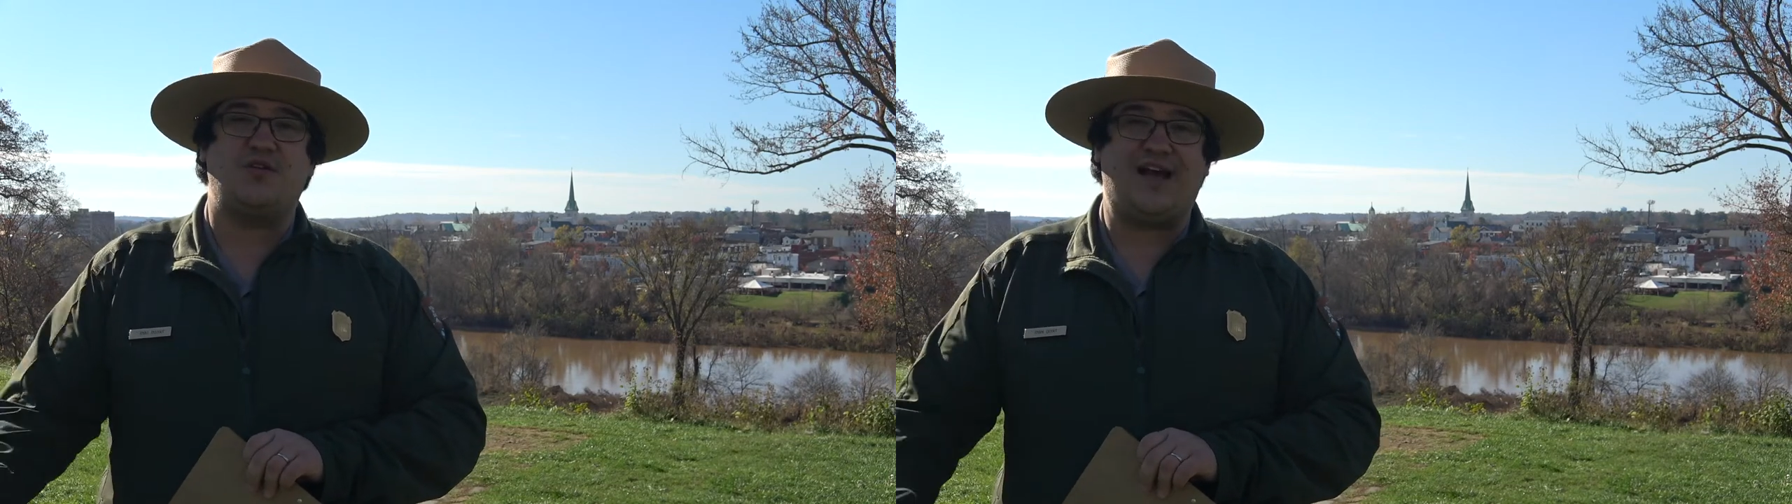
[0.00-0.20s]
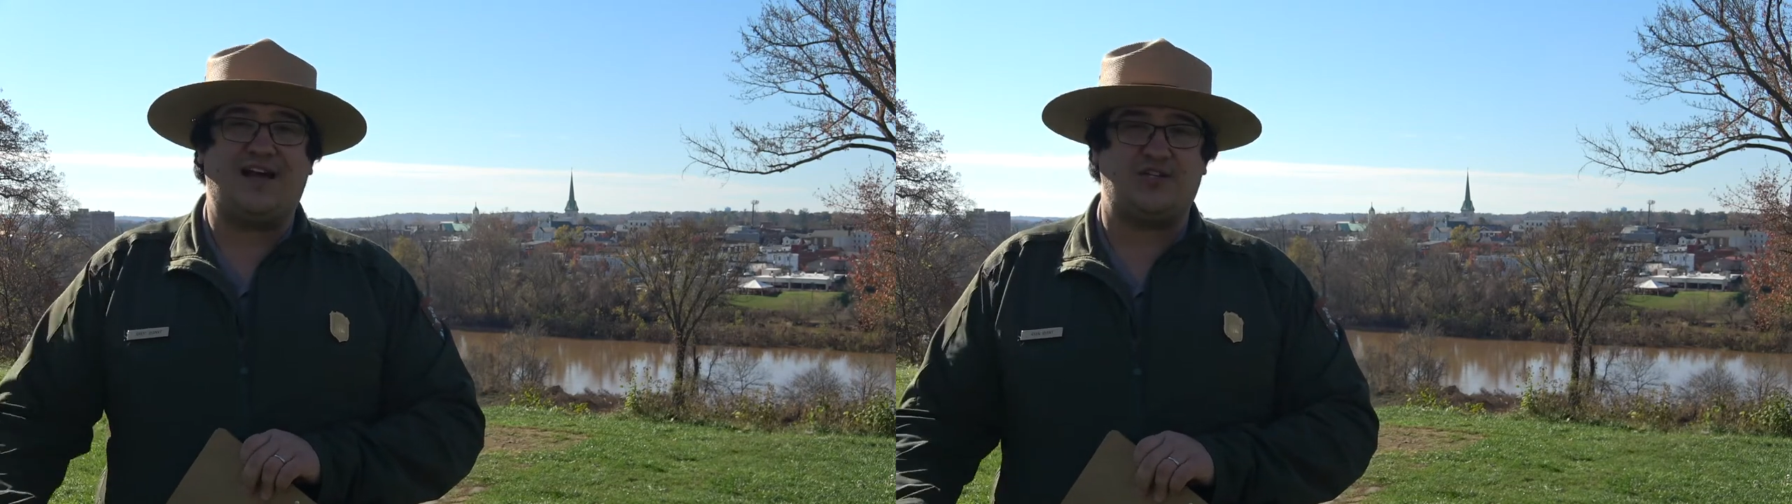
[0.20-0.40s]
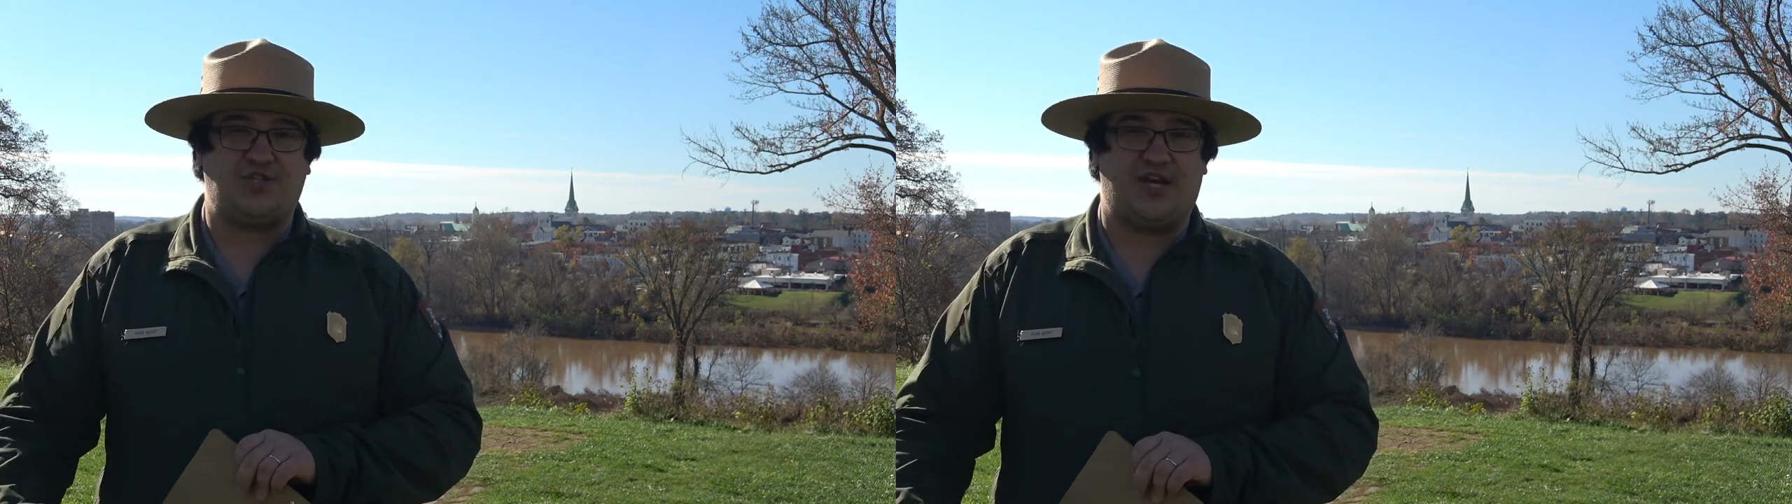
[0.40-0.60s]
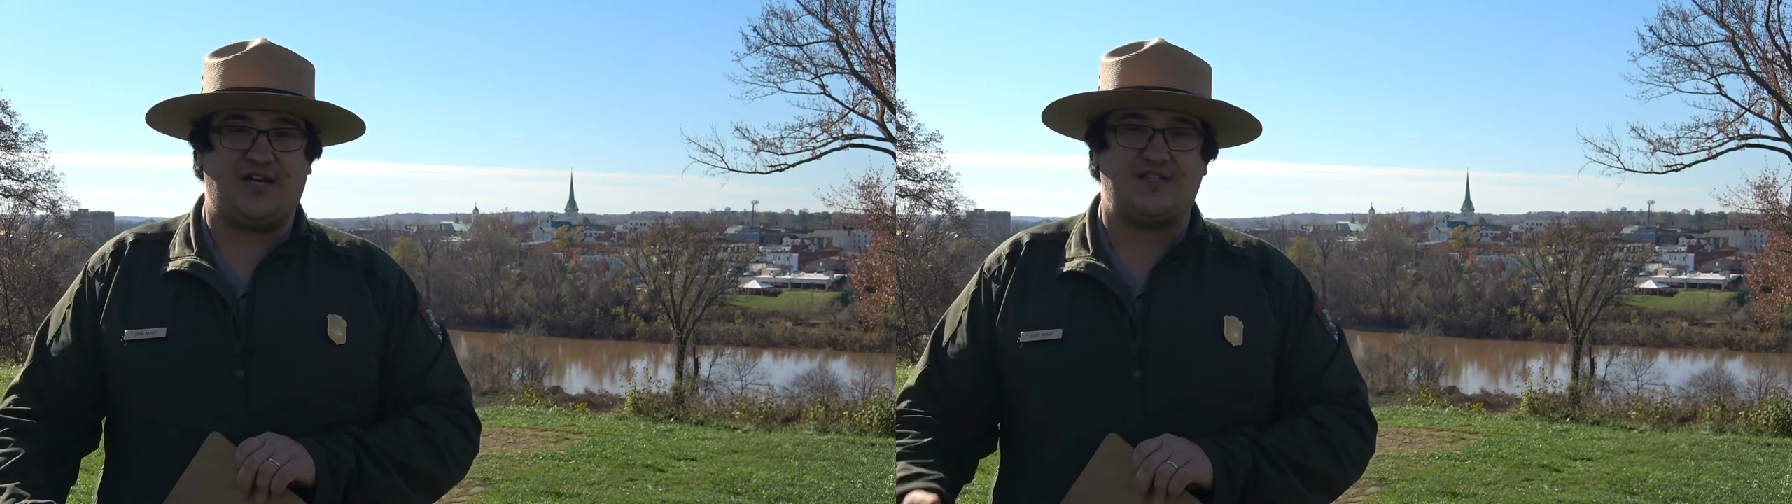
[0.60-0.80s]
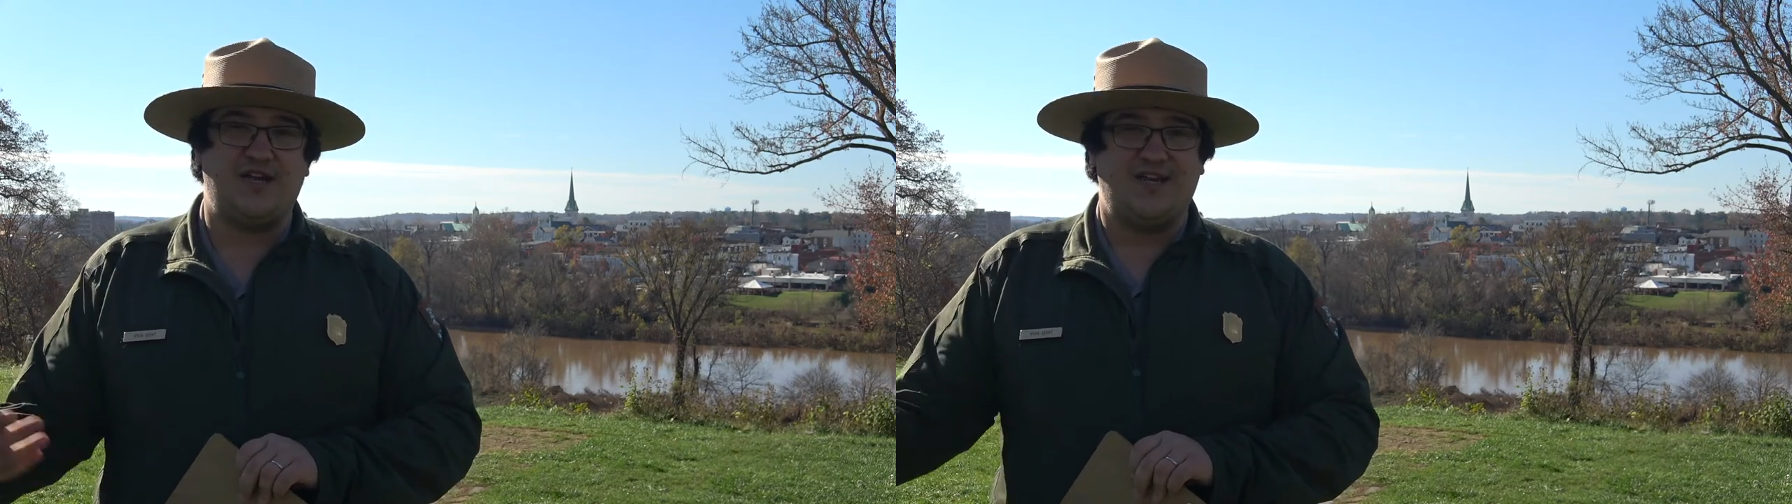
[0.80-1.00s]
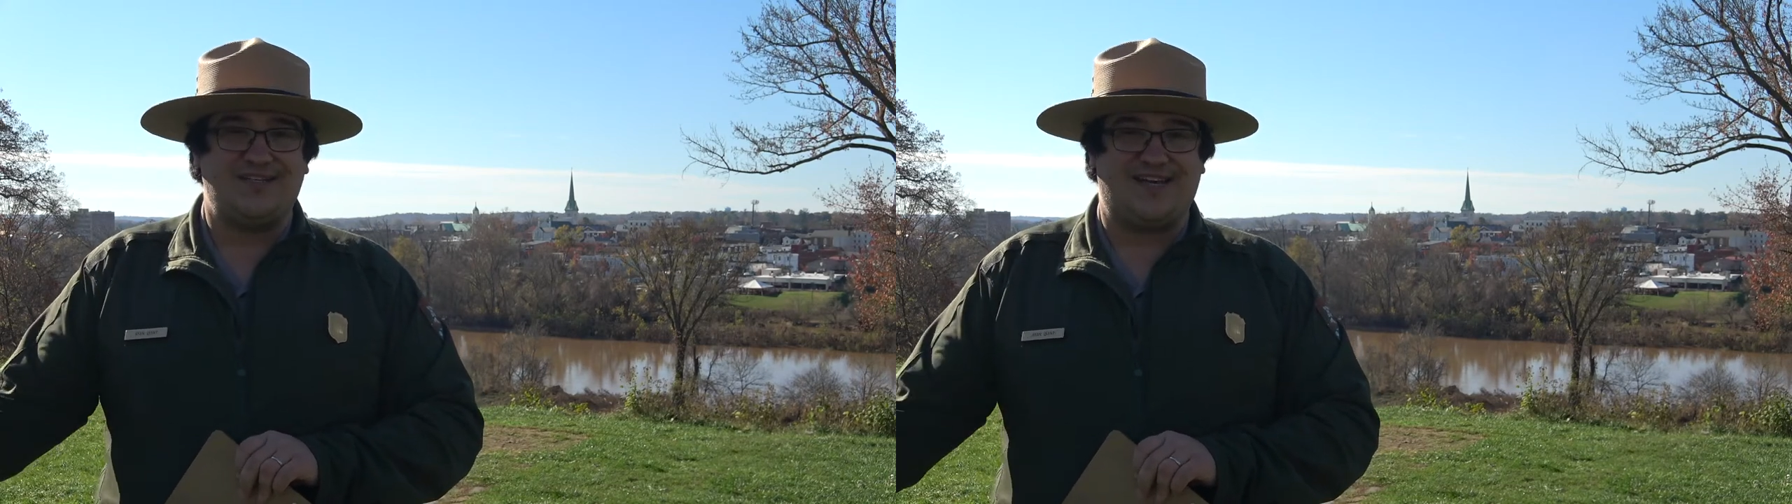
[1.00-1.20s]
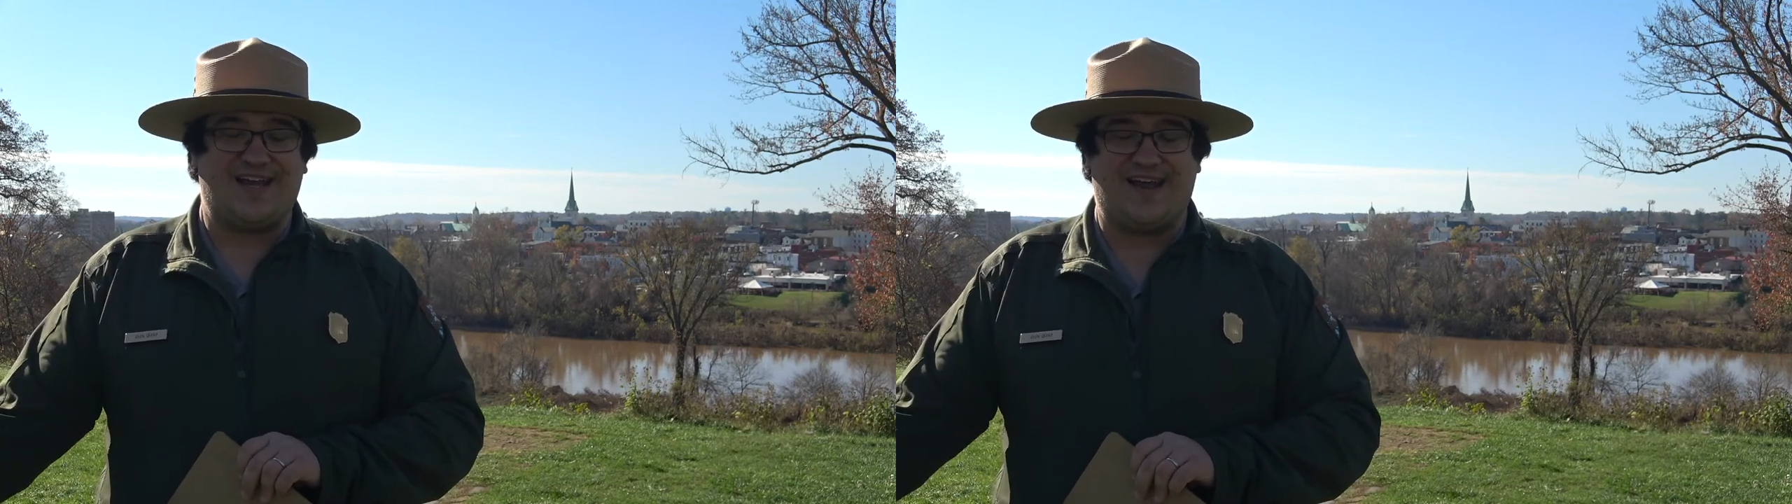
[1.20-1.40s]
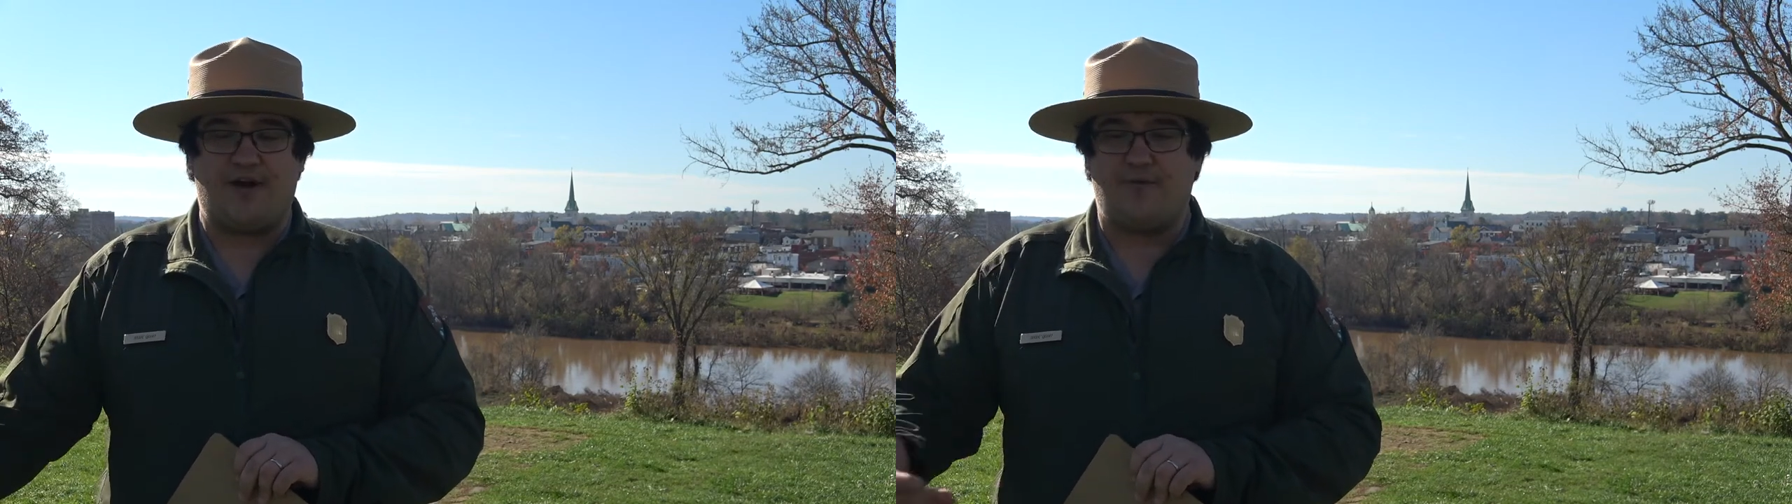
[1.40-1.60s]
last chance to
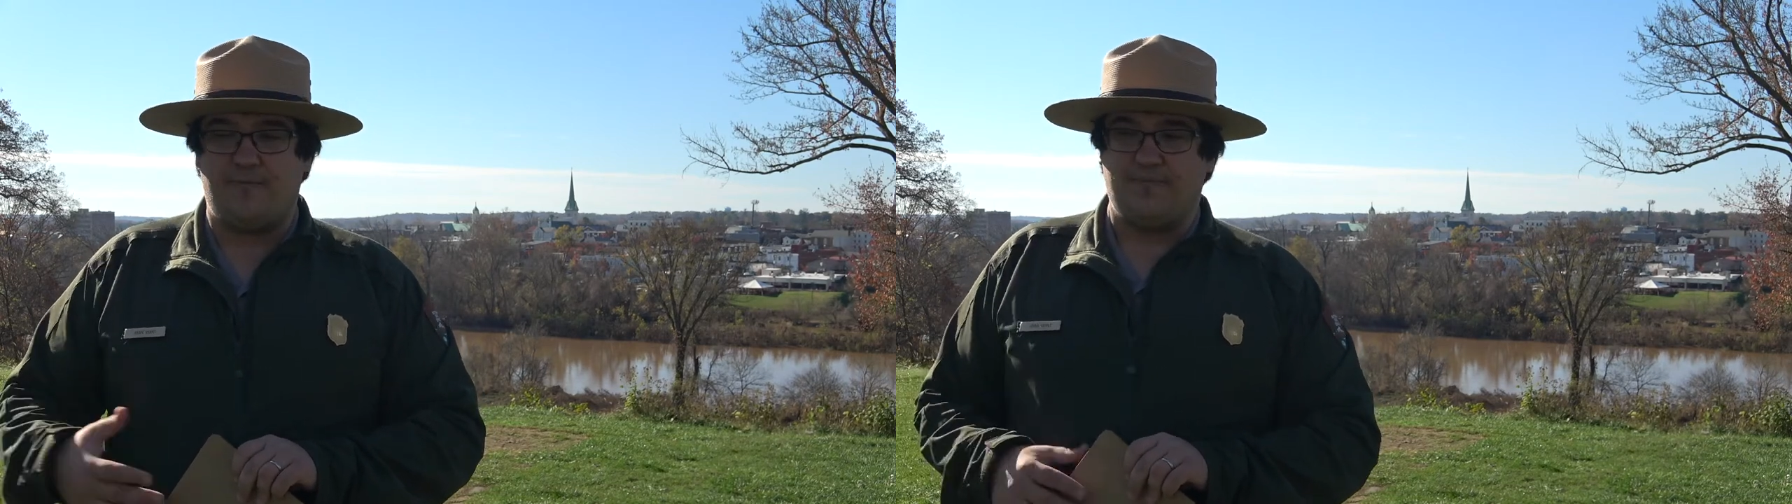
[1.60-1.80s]
get out.